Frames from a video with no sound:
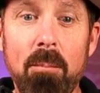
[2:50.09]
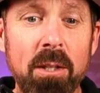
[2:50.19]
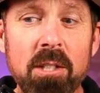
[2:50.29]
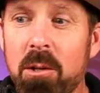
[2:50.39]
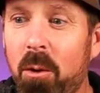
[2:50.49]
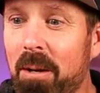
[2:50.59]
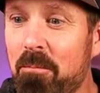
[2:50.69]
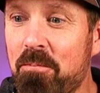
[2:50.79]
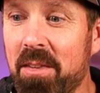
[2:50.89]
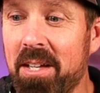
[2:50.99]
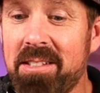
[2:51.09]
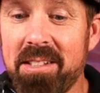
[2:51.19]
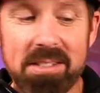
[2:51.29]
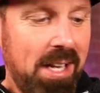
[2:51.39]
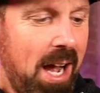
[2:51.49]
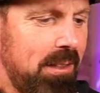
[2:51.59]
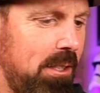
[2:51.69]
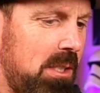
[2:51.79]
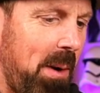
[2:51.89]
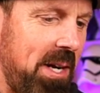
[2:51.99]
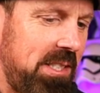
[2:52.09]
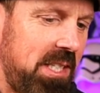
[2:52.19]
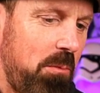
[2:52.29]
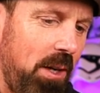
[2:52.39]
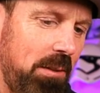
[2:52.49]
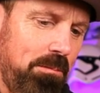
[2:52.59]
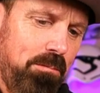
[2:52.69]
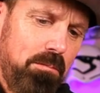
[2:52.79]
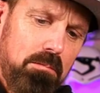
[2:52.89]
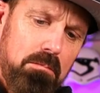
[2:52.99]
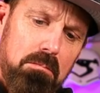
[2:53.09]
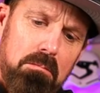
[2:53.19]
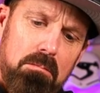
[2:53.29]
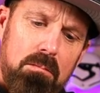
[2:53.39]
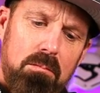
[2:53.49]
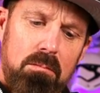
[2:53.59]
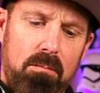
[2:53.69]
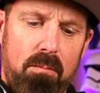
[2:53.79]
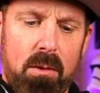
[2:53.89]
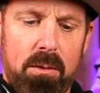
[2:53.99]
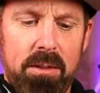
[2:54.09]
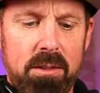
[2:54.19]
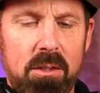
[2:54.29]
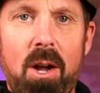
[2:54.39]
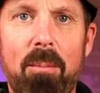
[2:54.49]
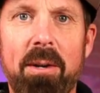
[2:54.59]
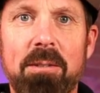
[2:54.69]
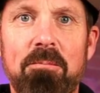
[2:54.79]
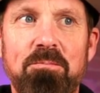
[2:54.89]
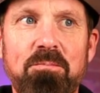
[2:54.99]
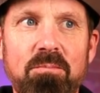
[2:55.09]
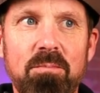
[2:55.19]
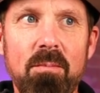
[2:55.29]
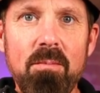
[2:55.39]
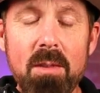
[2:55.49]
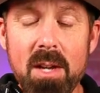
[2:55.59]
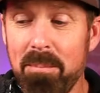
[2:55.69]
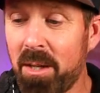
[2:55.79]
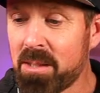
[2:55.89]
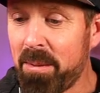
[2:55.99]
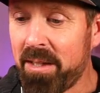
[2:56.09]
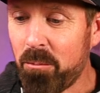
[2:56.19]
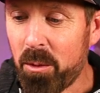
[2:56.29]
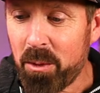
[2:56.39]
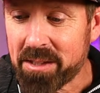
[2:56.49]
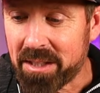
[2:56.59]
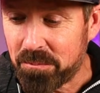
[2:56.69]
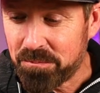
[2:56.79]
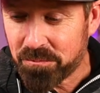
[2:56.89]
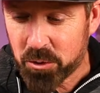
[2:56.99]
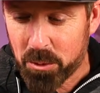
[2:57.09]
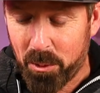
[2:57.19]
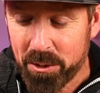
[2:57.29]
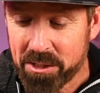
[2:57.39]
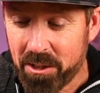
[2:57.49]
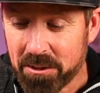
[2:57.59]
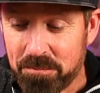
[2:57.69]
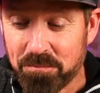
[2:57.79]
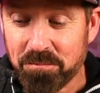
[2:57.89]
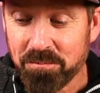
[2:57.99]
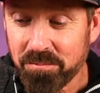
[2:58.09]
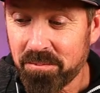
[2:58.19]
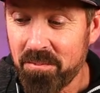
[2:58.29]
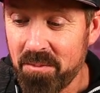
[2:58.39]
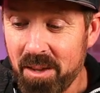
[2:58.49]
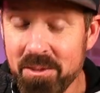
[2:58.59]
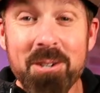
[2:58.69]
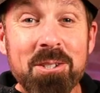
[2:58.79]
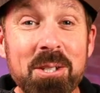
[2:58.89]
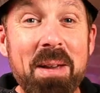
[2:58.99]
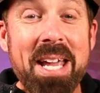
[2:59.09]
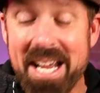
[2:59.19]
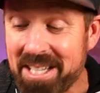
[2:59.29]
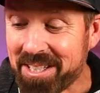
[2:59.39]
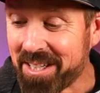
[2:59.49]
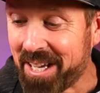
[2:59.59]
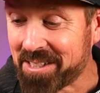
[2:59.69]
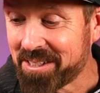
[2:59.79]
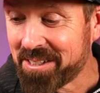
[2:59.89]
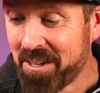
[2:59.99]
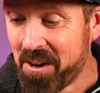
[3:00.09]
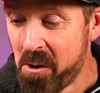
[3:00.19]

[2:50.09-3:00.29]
I tell you what, this is not the spicy one. All right, there's no hot plate. It must be, what was it? Chipotle sauce? There's some heat to this.